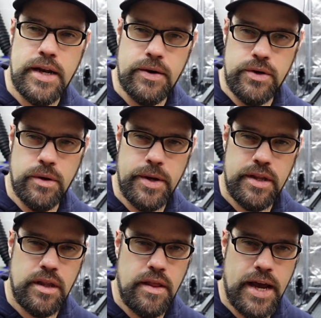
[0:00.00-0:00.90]
Now,
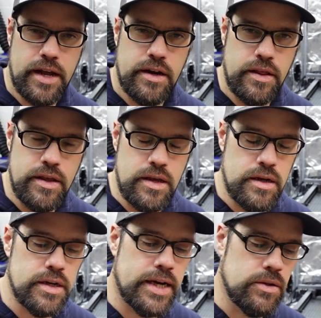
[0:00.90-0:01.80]
knowing that the
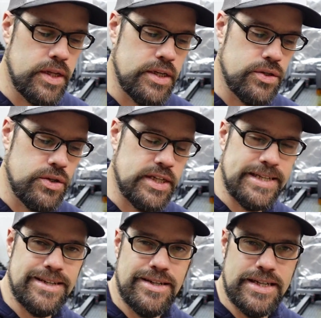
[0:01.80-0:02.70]
diode laser
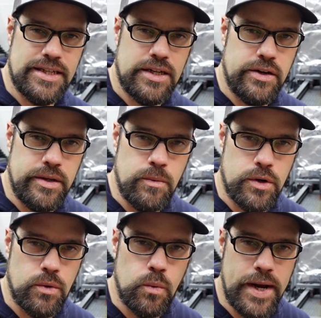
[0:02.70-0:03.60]
doesn't necessarily
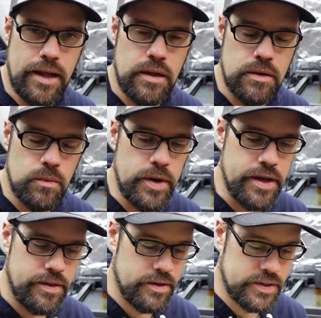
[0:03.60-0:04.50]
work well
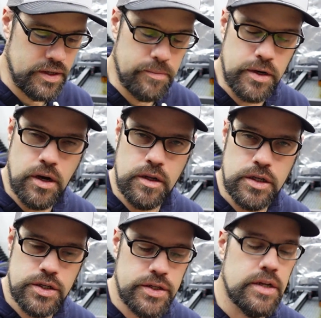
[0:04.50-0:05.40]
with some
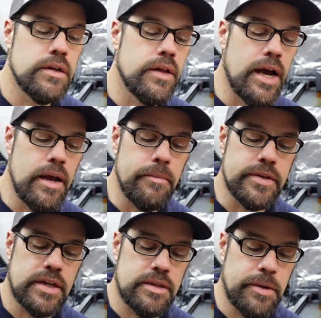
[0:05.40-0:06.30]
colors, I'm
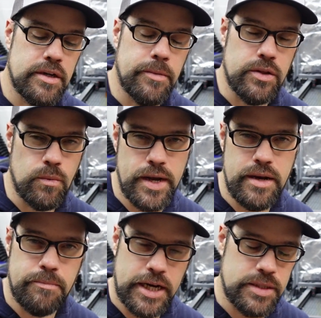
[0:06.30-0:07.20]
suspect about the
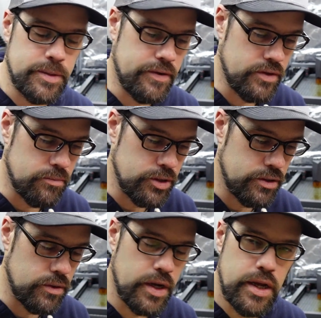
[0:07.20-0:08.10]
white, possibly even the
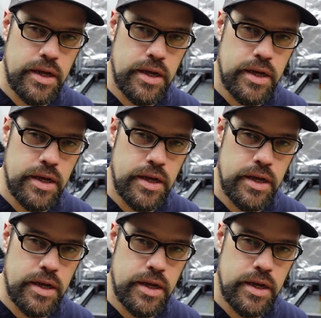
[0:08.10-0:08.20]
blue.